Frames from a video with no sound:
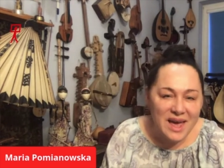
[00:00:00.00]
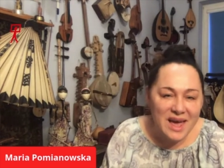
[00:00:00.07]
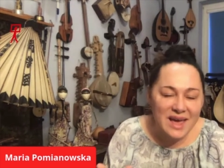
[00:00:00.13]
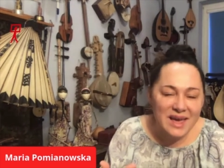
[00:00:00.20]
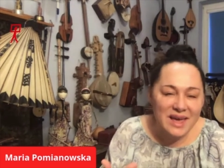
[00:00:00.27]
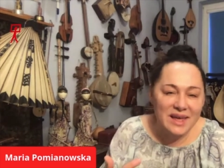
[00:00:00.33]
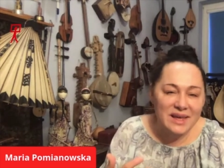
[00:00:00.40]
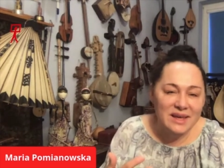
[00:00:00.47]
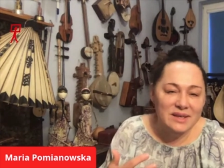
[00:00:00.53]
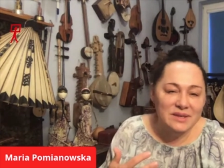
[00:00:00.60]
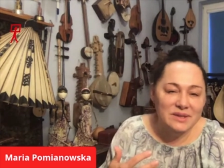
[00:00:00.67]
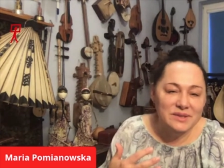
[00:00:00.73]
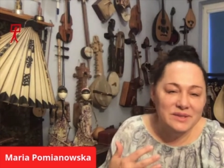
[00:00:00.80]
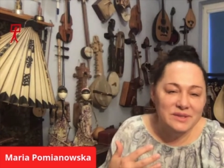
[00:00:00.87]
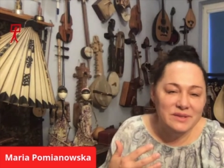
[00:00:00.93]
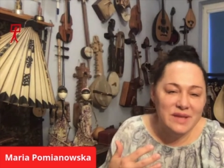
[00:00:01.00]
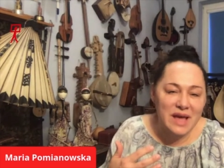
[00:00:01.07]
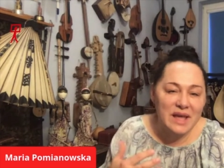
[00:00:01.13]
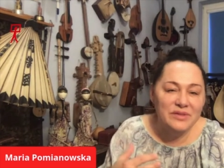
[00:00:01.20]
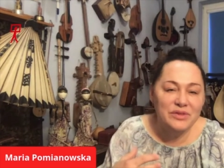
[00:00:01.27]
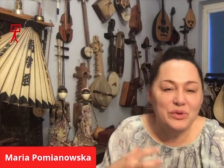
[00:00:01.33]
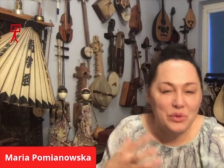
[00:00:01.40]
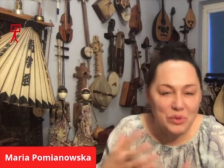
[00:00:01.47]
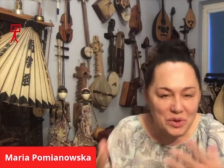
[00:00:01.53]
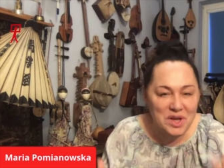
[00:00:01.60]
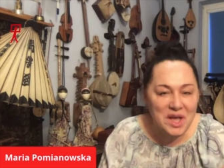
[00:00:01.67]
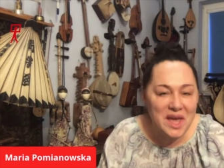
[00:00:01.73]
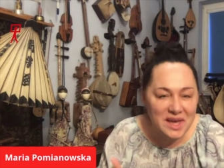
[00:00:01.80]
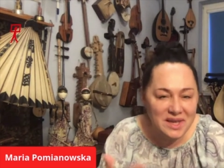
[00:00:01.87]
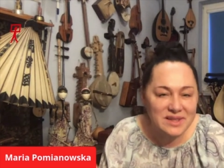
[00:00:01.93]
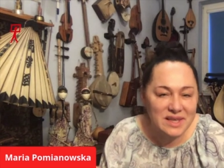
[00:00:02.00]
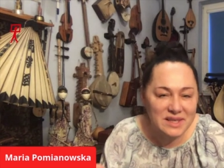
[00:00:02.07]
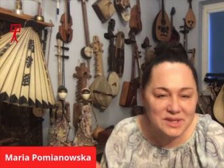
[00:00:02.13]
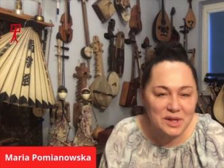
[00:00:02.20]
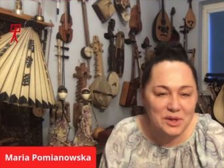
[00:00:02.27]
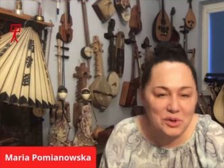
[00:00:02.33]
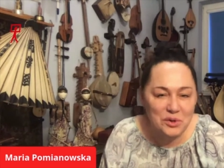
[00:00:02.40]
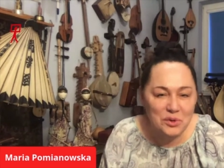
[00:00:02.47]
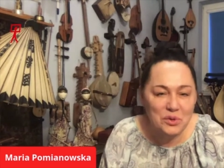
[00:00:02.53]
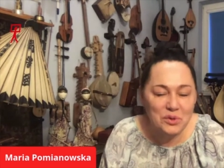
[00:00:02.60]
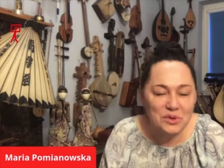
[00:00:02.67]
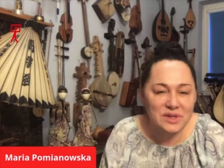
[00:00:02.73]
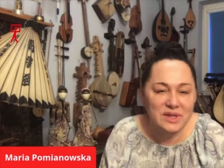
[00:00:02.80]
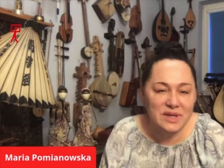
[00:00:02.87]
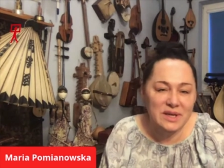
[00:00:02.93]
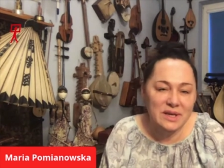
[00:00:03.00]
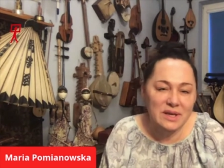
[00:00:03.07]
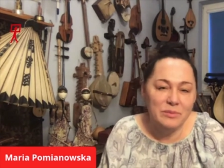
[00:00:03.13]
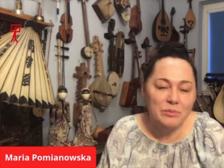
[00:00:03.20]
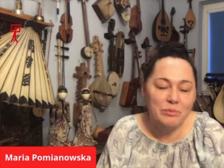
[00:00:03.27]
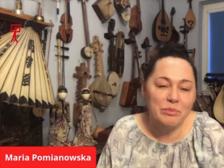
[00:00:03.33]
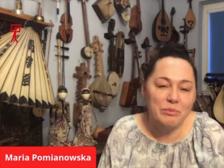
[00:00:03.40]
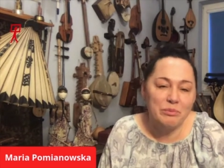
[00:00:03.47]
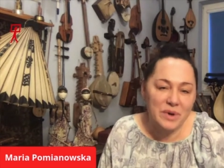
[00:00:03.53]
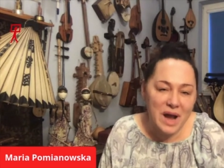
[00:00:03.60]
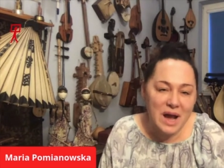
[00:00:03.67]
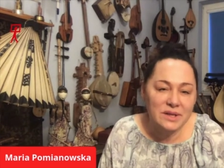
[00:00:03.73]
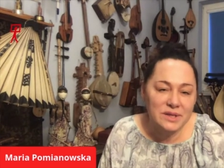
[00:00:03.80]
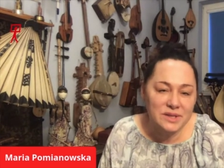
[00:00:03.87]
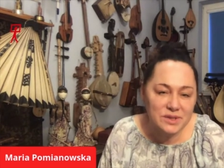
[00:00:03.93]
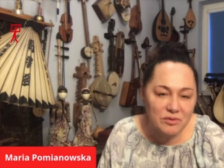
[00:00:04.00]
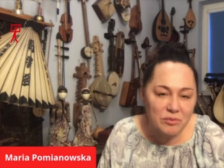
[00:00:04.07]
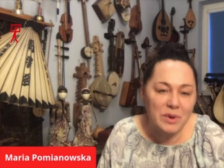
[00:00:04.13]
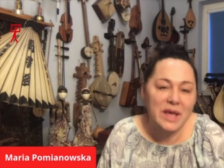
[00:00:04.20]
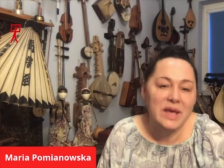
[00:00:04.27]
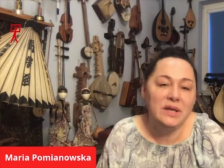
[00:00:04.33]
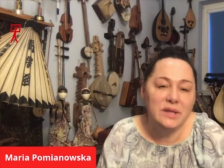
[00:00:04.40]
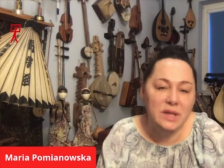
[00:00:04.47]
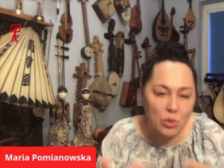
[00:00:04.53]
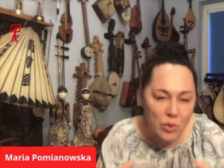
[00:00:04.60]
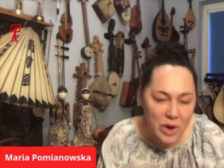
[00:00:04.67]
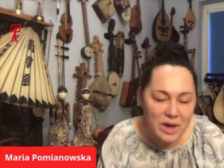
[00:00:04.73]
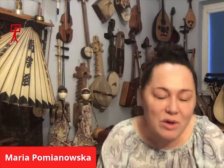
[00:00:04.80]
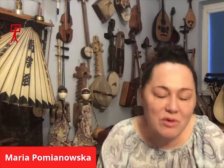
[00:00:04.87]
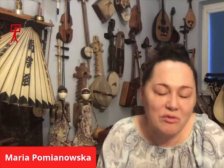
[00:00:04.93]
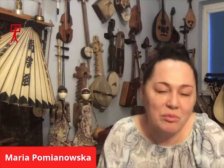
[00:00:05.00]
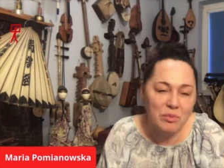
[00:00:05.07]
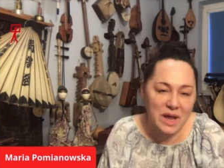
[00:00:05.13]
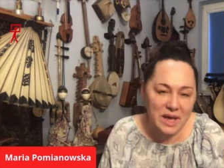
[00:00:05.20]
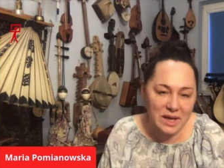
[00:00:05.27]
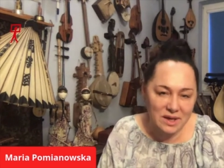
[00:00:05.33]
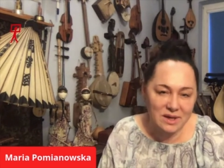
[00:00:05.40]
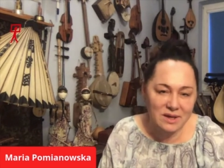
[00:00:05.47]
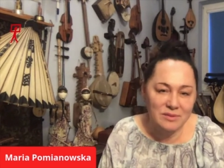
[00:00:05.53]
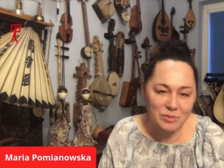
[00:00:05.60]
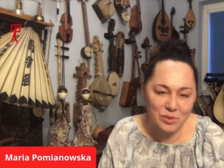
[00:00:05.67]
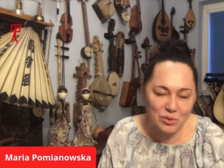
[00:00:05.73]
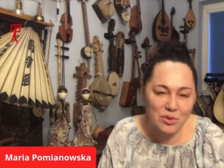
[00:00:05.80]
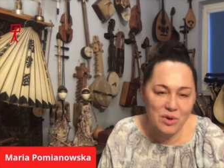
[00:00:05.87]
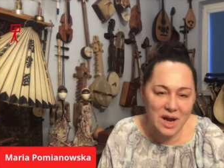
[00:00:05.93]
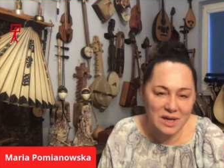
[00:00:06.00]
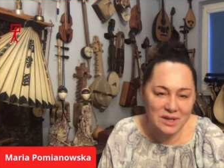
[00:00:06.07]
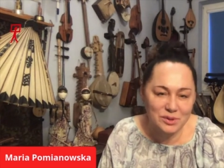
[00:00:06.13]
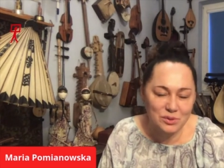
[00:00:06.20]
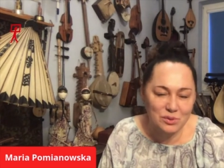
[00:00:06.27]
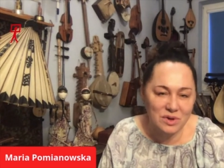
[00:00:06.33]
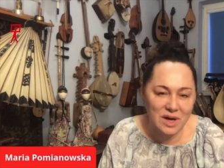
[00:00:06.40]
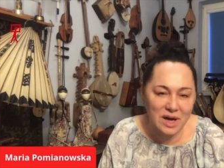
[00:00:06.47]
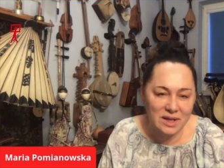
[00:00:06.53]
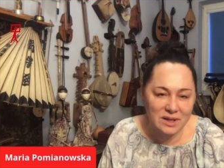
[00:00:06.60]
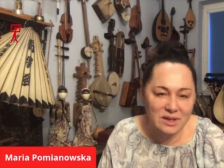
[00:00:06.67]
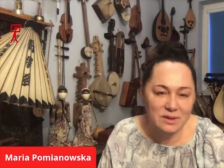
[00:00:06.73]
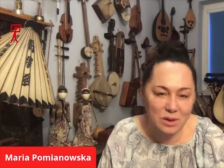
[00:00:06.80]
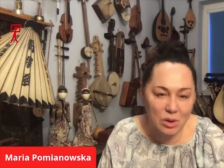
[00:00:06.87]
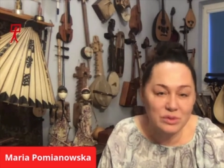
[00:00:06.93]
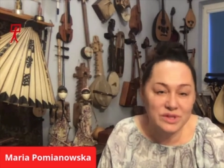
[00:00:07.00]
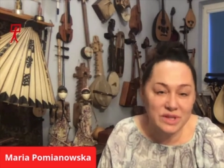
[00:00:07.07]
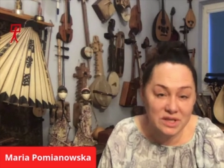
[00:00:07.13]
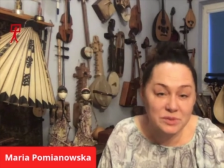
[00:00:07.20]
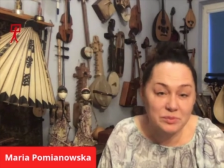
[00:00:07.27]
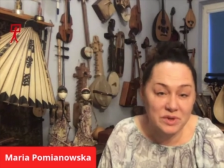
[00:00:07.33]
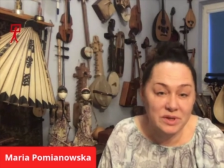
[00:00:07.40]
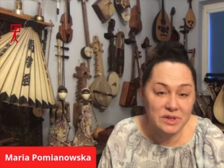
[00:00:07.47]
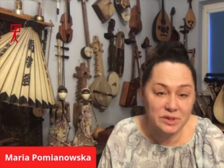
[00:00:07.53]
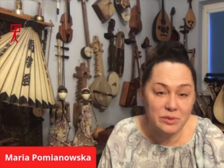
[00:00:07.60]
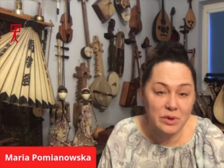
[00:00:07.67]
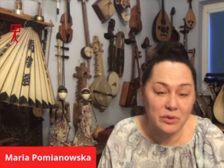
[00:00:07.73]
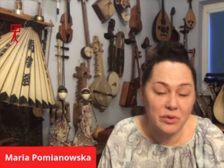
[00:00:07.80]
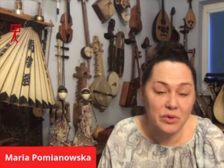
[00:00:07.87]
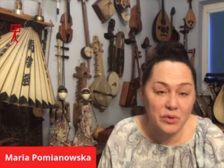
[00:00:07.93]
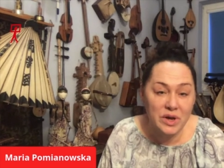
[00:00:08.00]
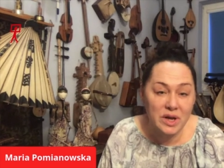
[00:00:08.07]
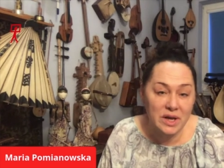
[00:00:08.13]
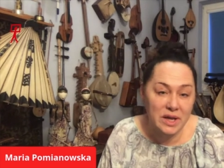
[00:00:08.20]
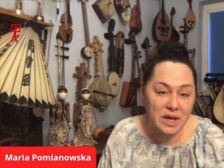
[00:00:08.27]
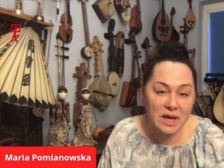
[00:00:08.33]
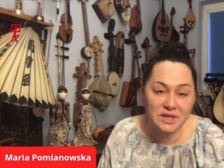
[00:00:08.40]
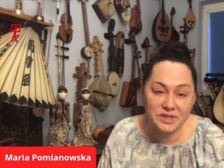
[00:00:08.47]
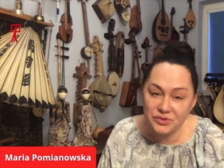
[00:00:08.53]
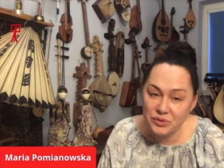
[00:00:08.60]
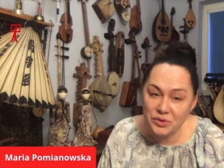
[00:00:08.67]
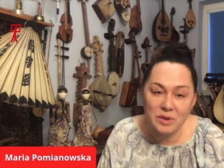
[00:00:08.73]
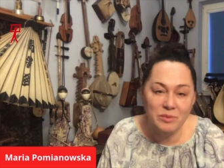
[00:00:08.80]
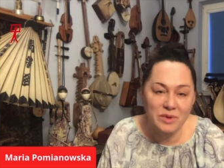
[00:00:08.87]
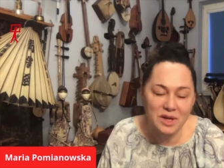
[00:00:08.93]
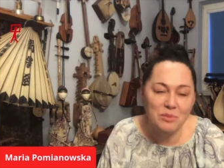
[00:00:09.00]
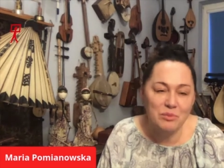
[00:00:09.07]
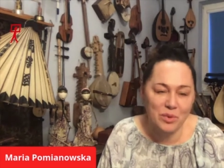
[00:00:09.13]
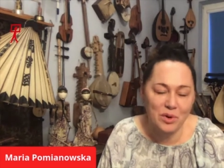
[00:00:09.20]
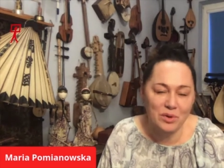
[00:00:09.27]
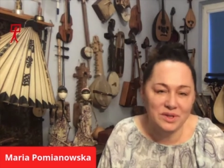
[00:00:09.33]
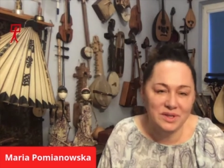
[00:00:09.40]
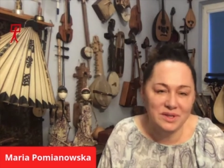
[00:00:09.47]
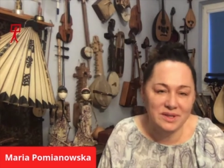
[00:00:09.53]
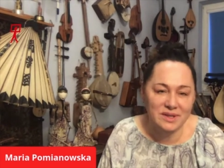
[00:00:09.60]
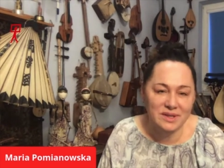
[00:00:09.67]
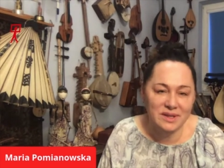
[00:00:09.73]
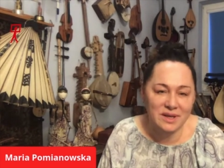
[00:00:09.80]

uh, and create as a new the practice of playing, the way of playing Bilgoraj Suka. Those experiences were really extremely important.